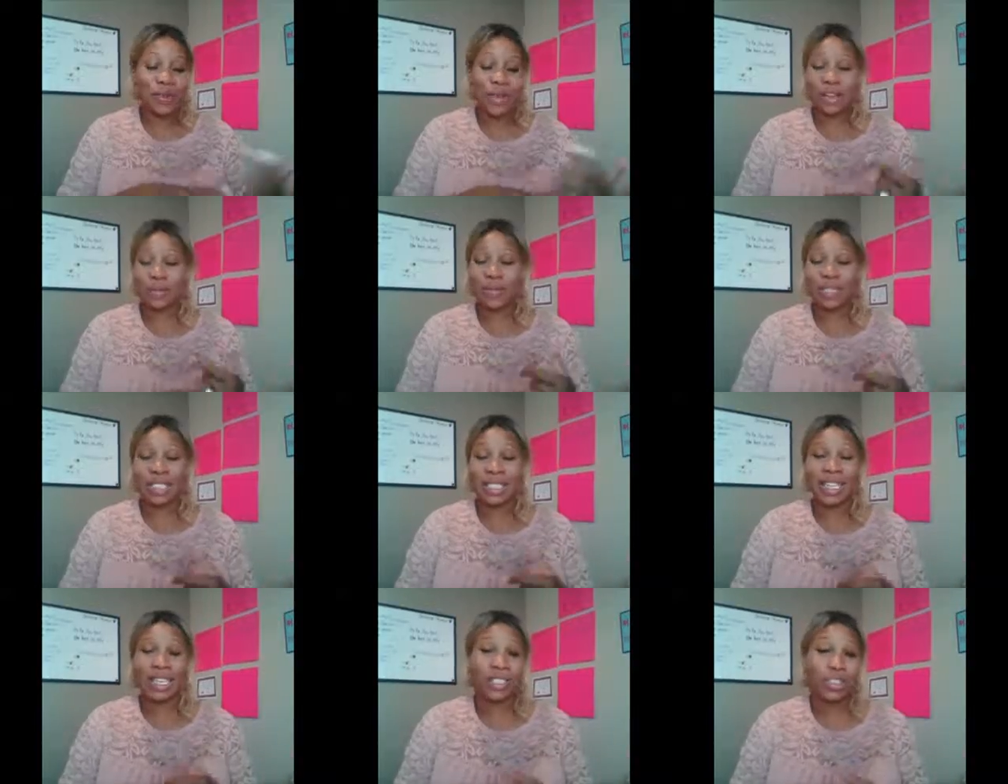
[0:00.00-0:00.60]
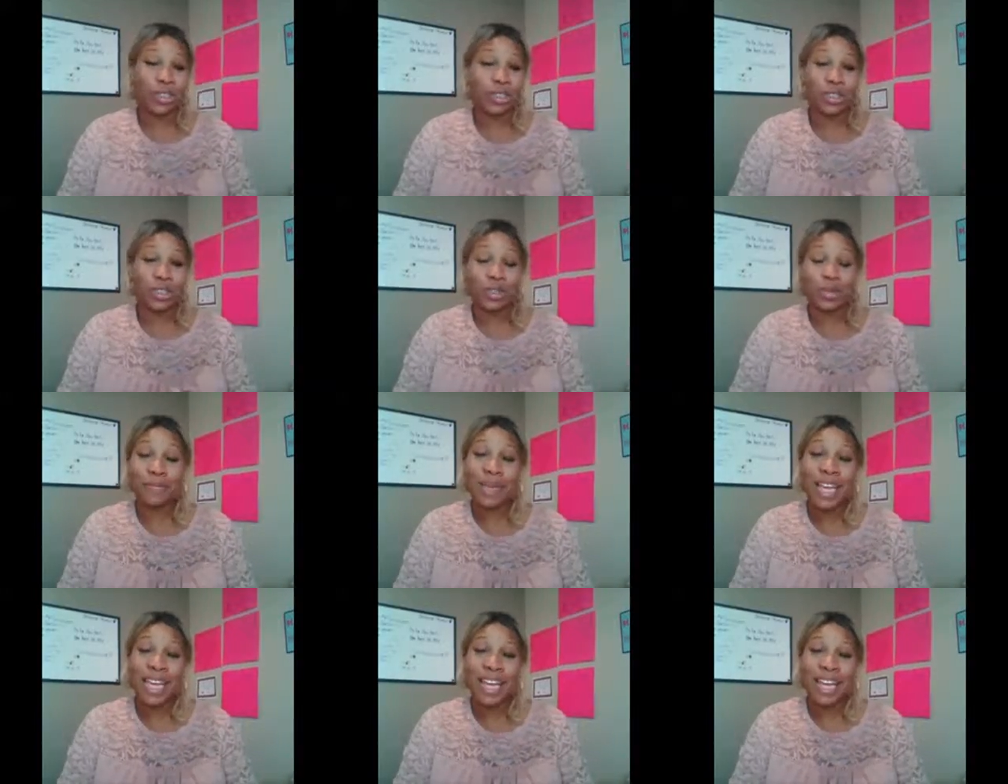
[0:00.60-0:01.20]
like we said,
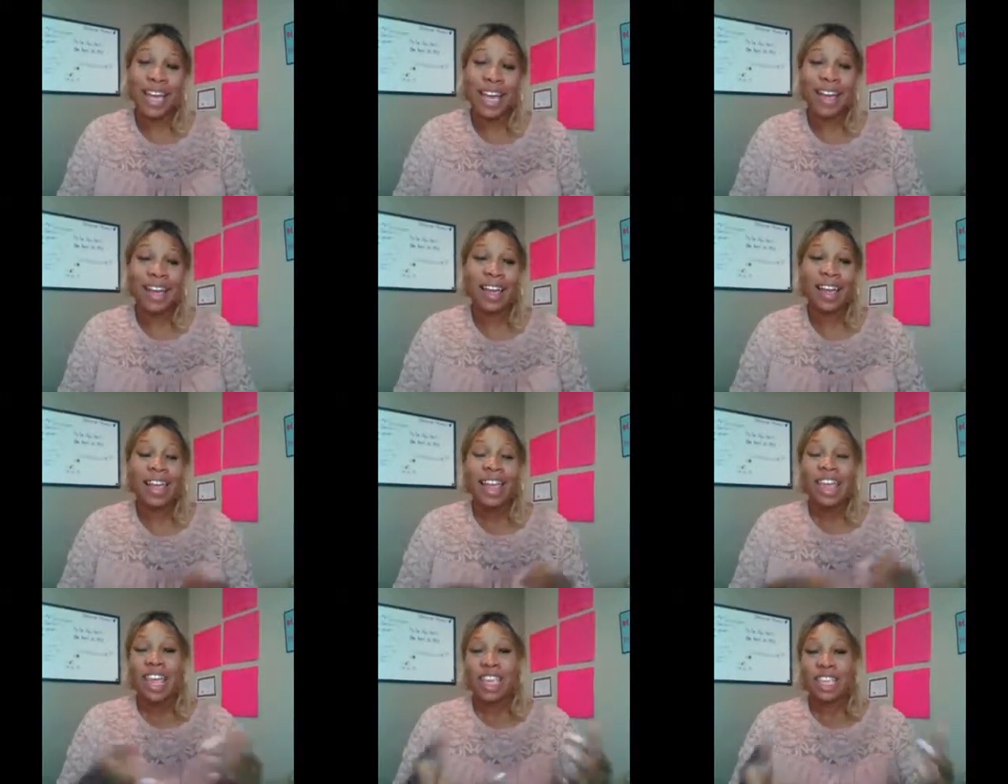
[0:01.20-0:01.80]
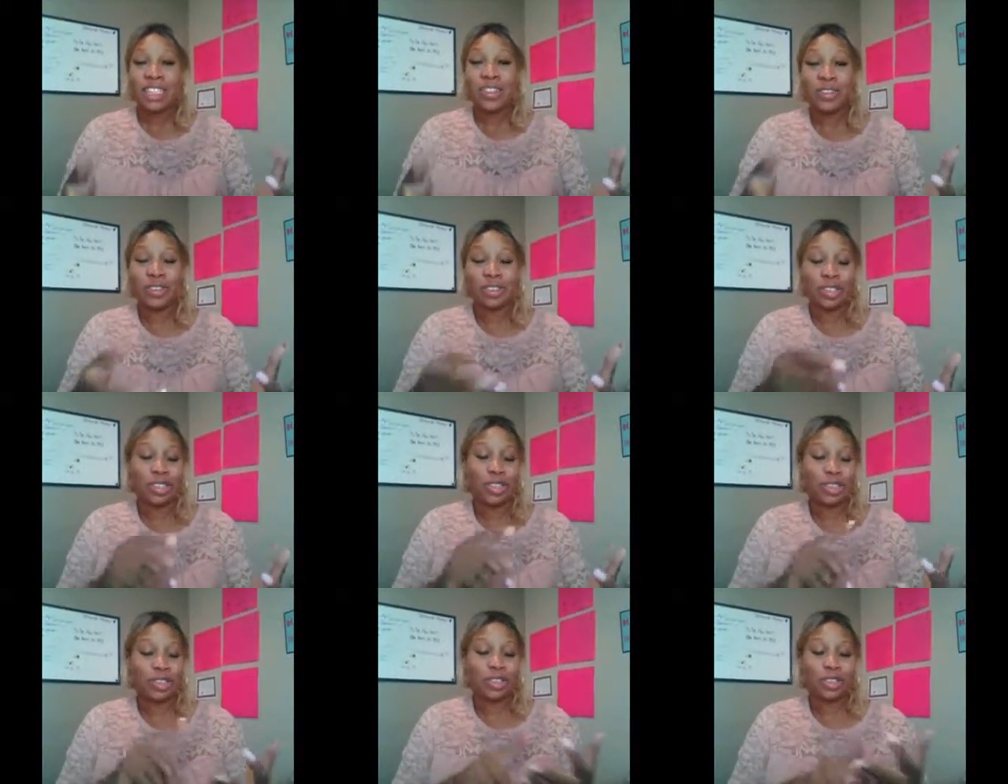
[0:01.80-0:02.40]
social media,
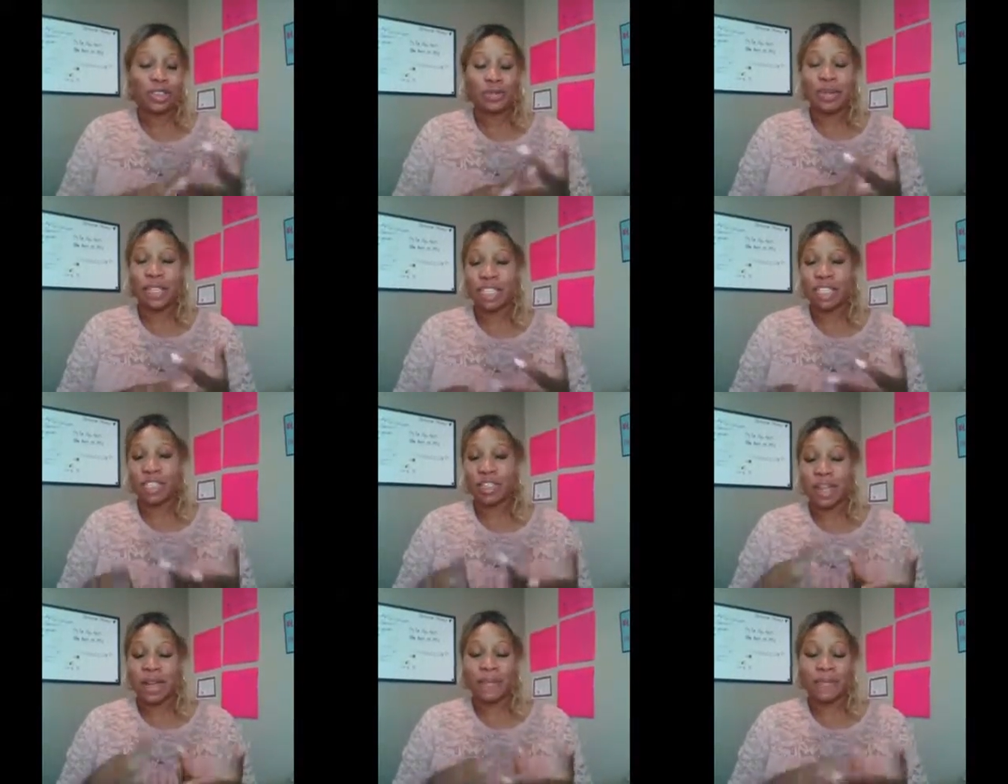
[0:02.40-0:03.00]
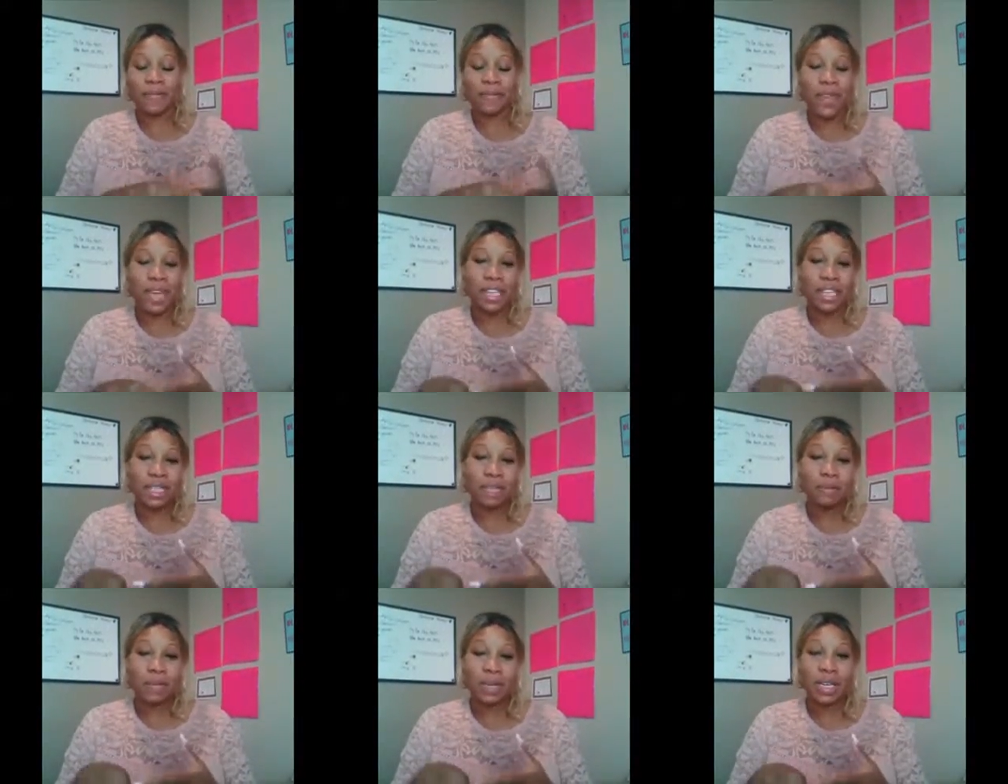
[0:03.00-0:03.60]
YouTube, Instagram,
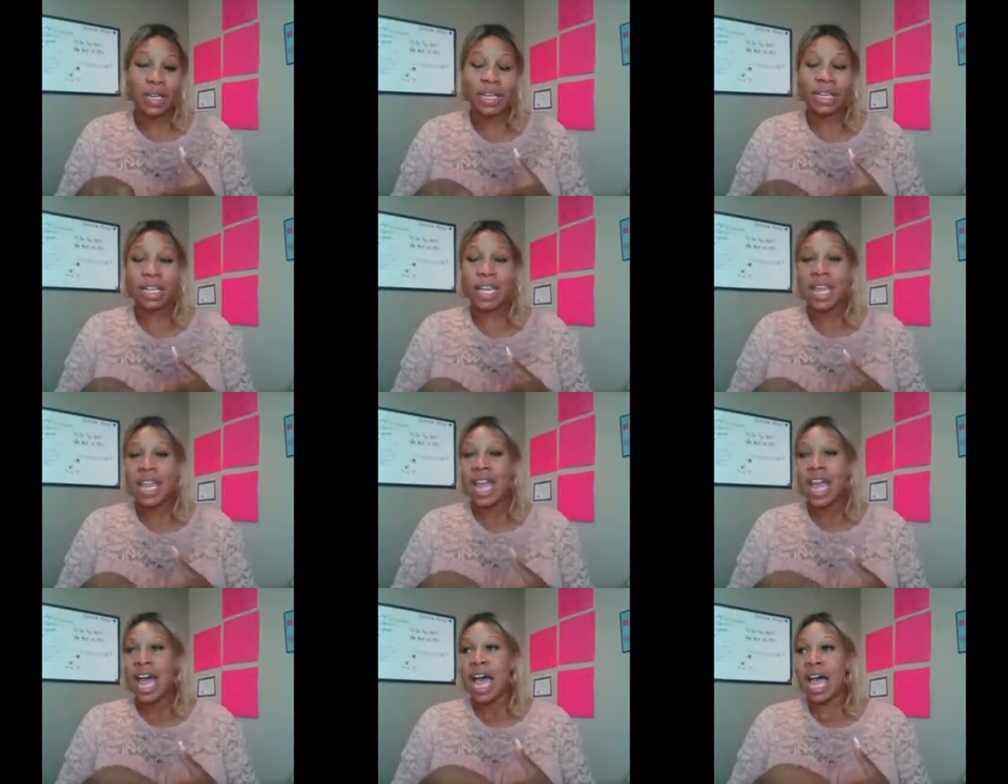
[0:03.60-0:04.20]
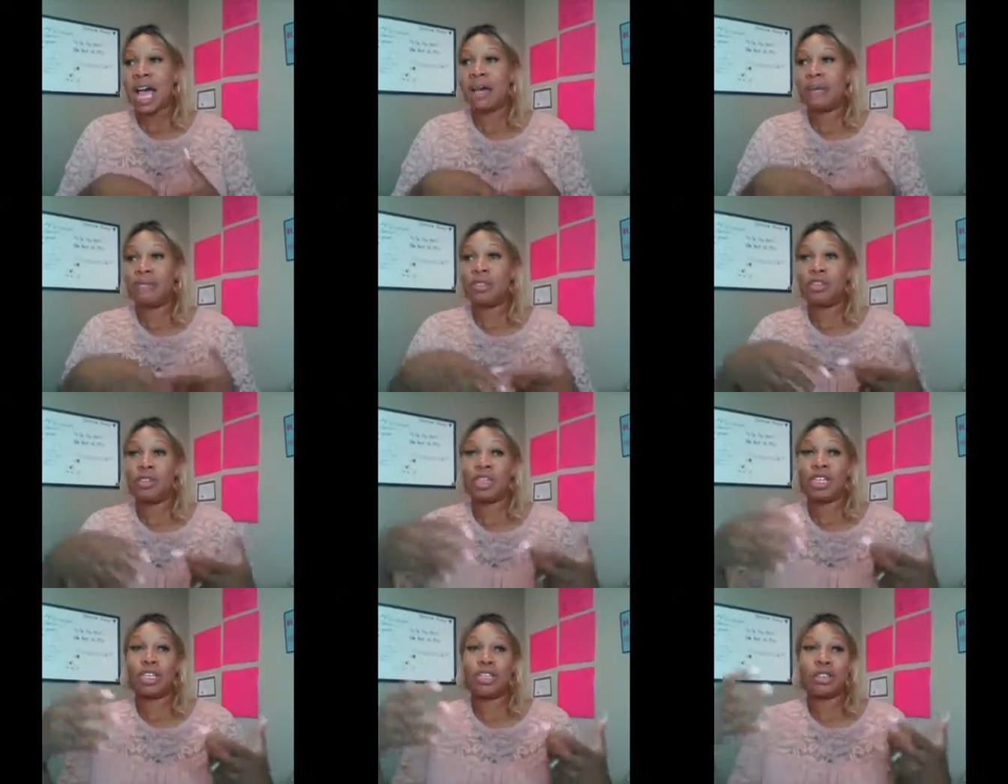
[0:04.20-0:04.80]
Facebook.
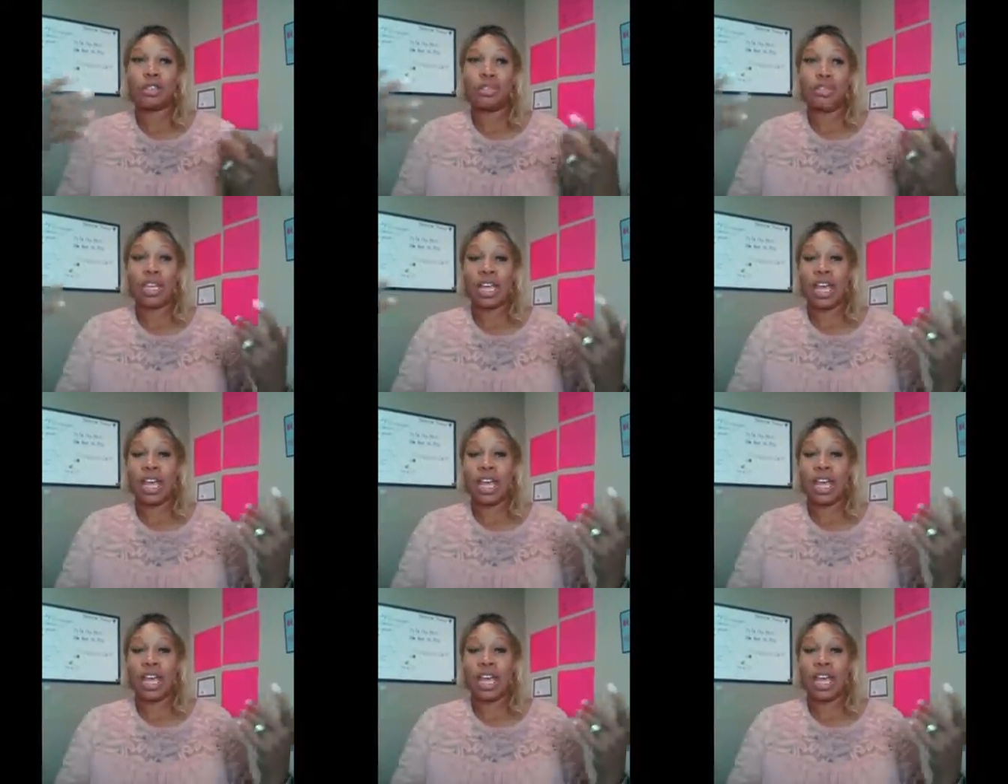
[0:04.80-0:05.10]
You can do